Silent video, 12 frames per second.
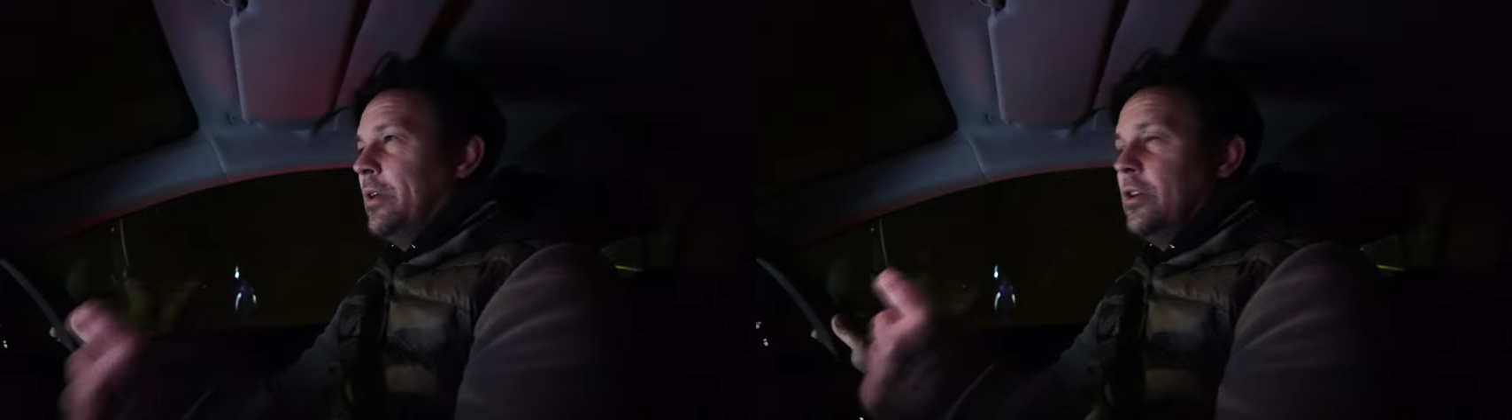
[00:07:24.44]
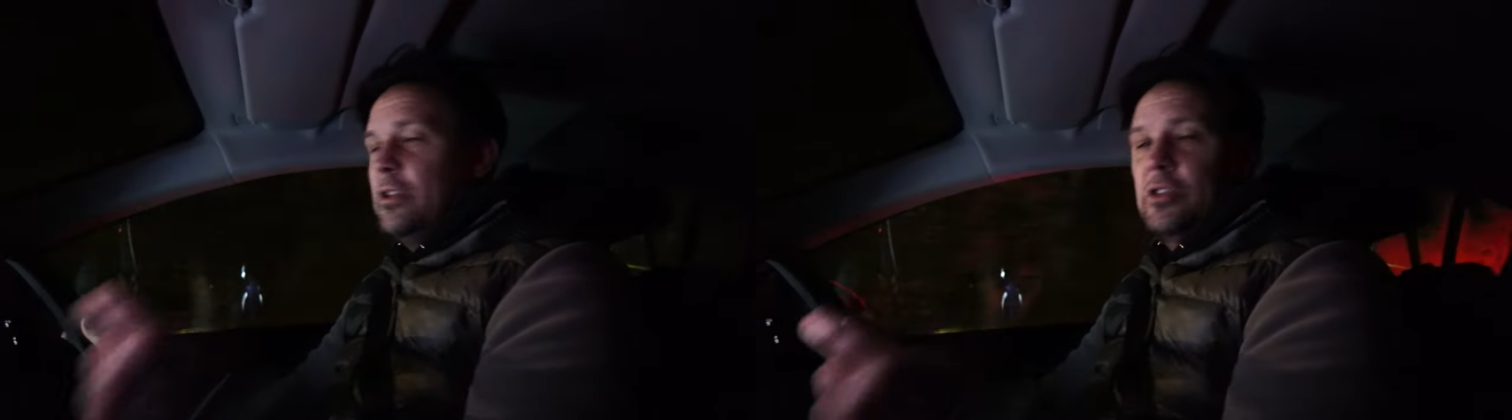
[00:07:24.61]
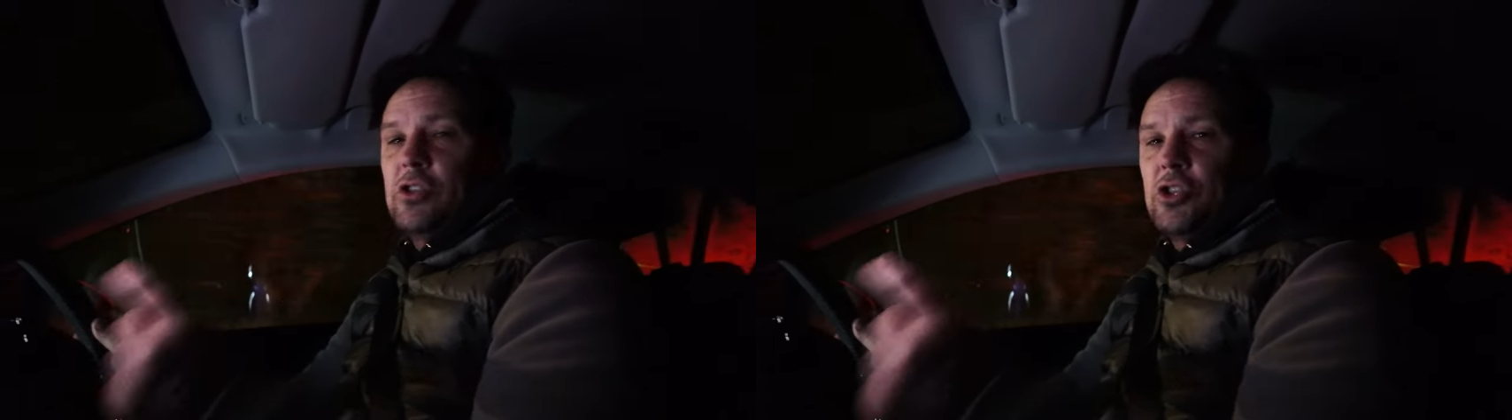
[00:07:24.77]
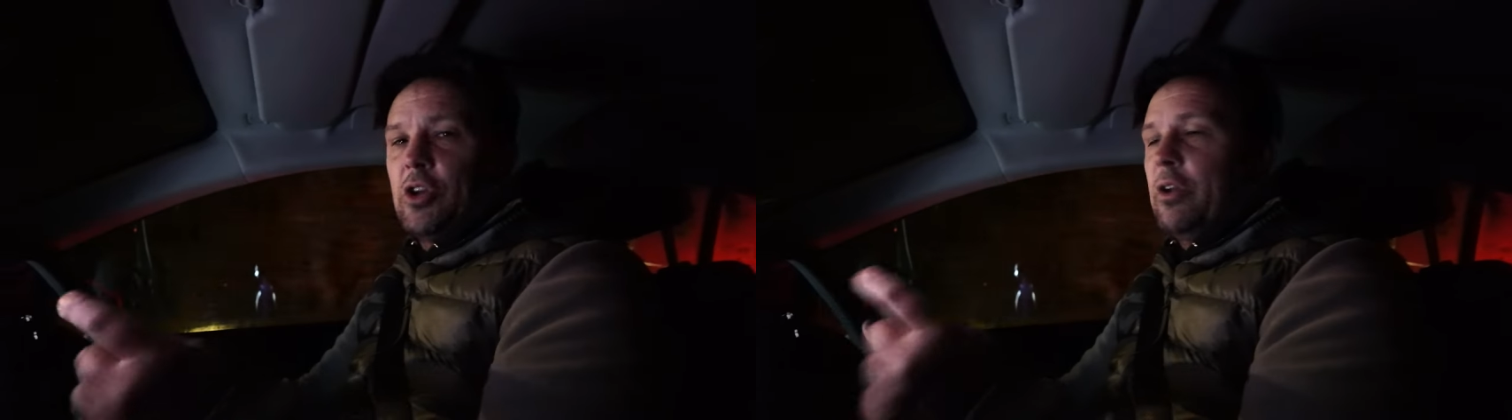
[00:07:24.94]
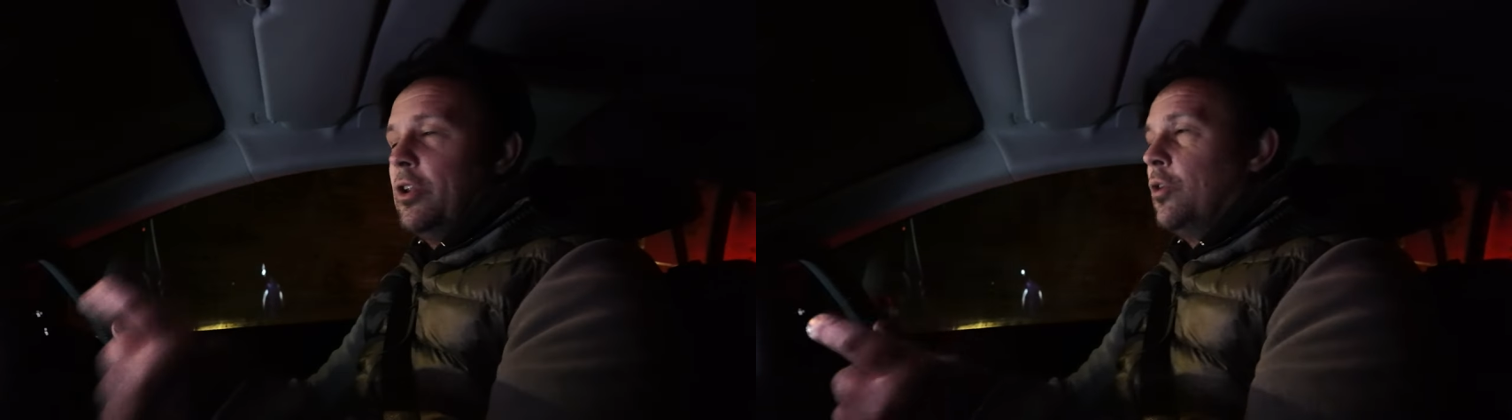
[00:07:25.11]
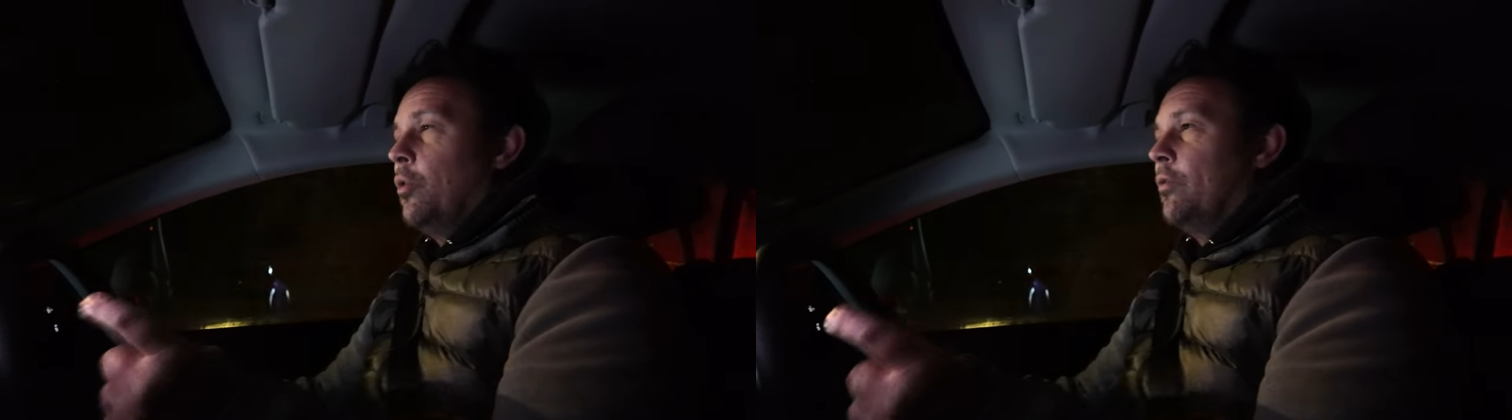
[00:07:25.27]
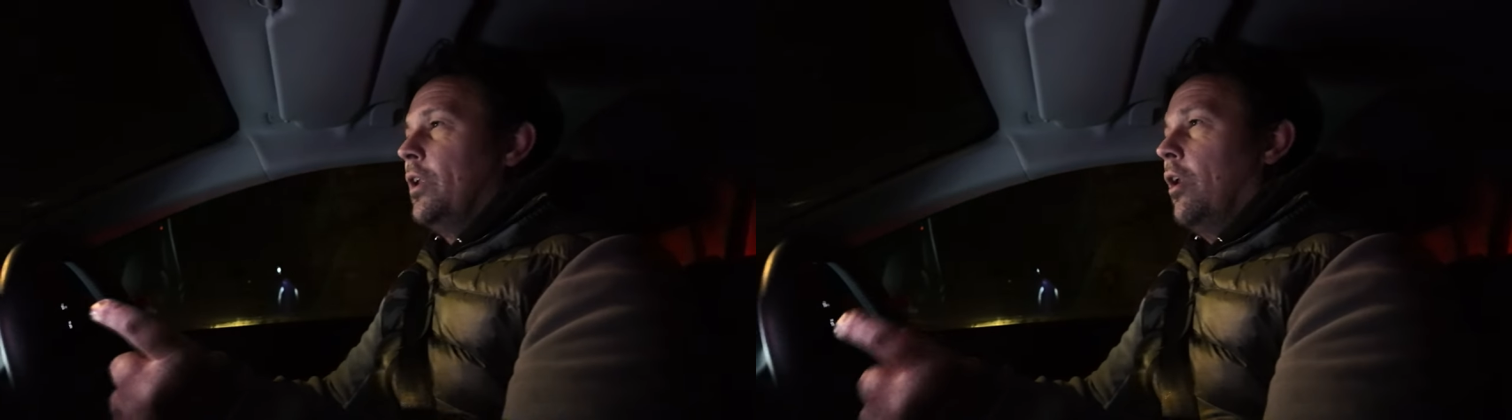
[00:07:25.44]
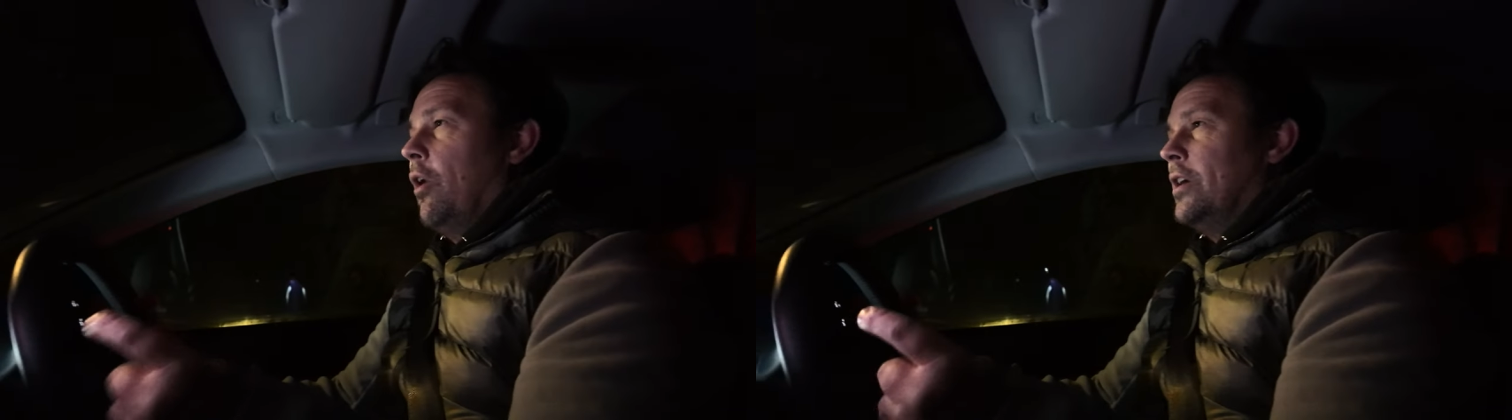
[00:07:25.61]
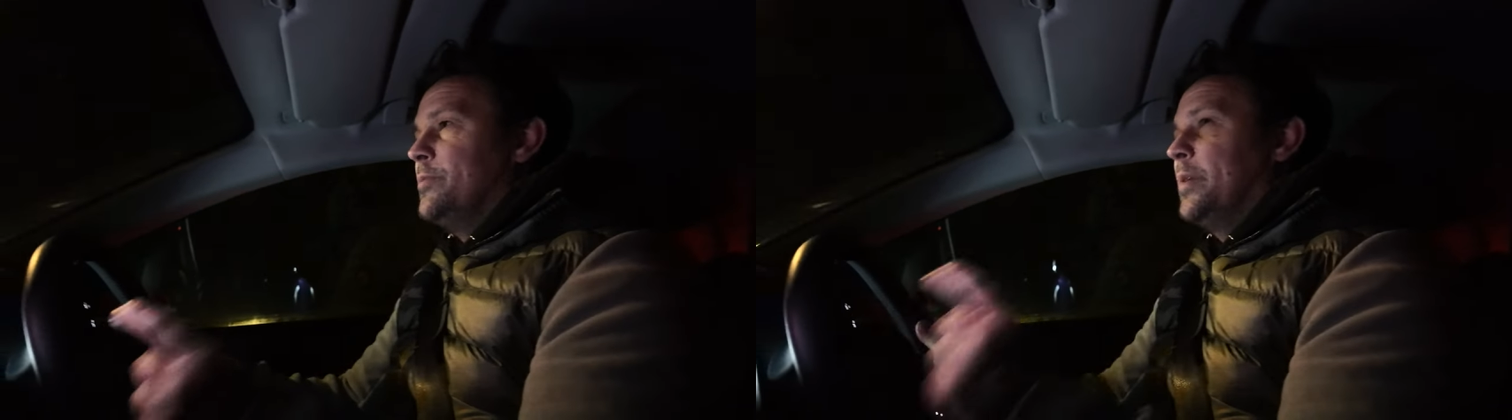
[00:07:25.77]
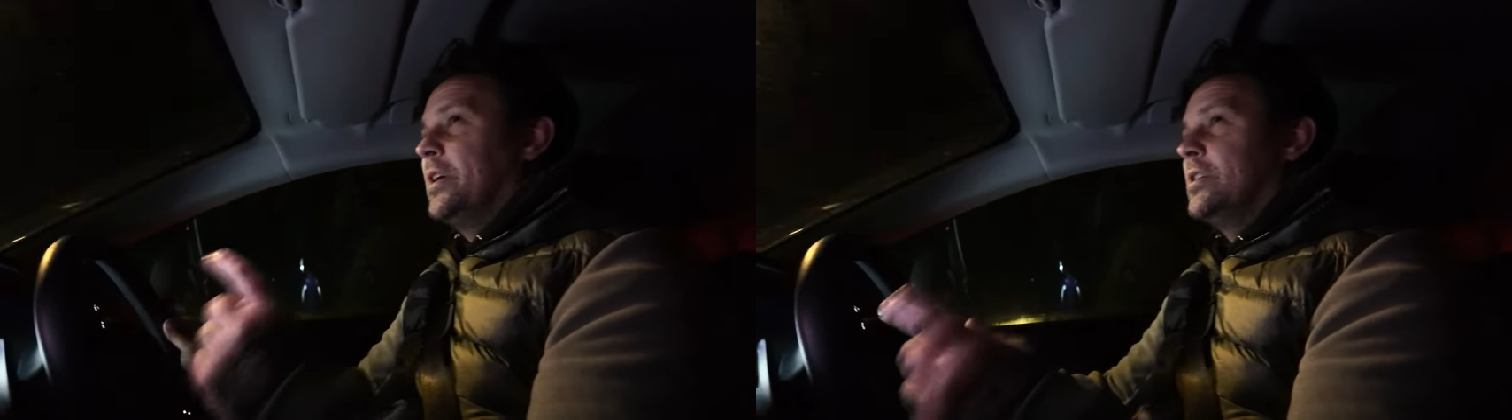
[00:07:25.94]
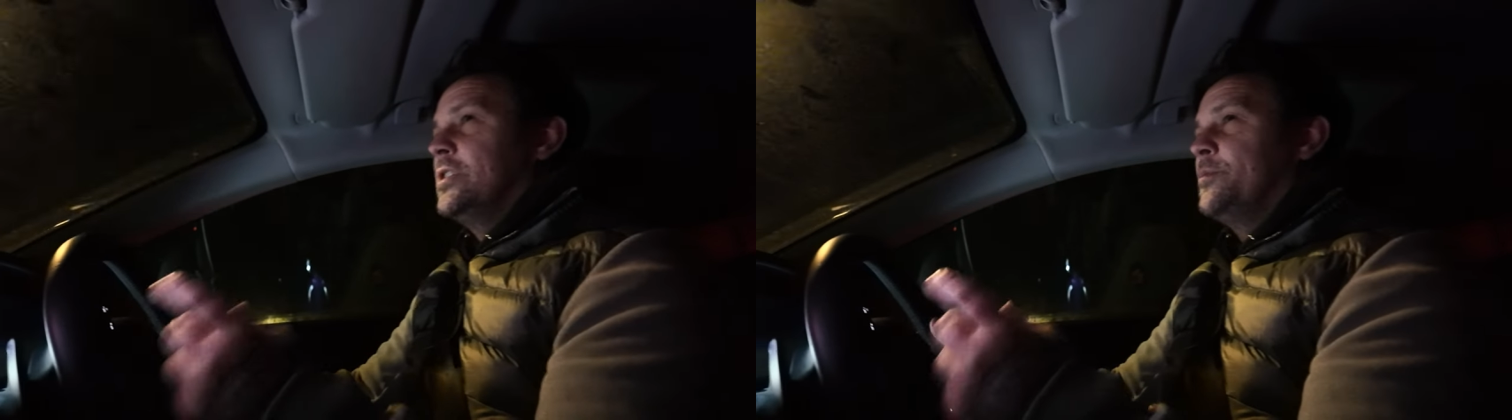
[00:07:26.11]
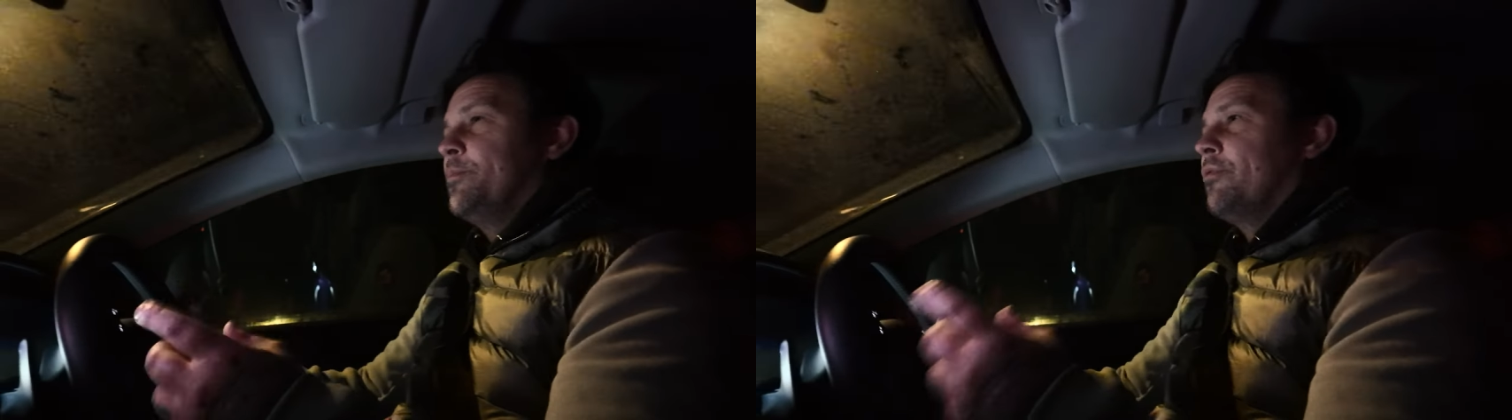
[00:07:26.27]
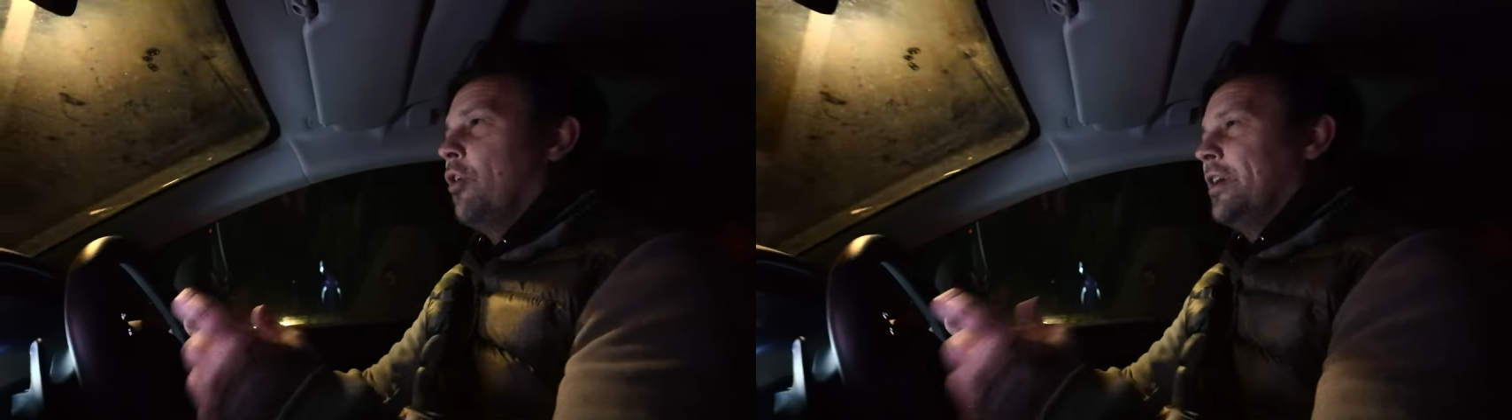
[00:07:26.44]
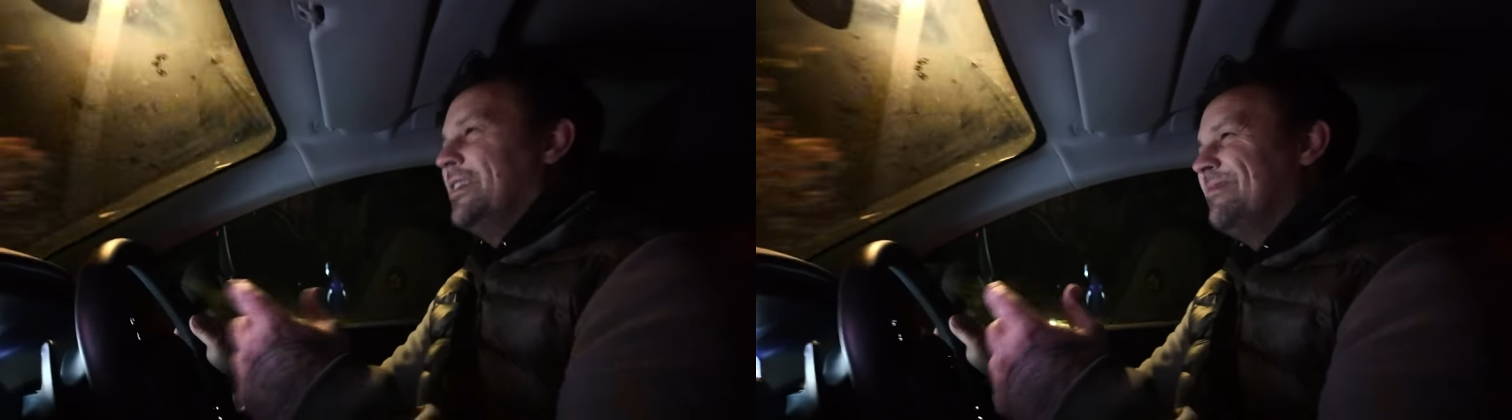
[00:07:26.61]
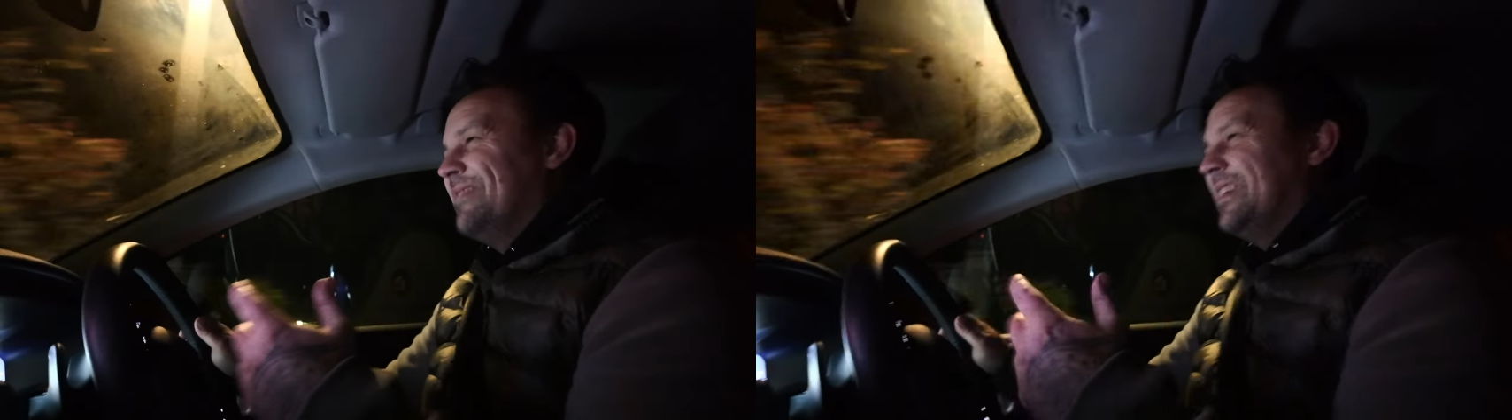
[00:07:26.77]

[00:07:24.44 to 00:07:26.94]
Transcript: when you're shooting the Northern Lights, because it's bright,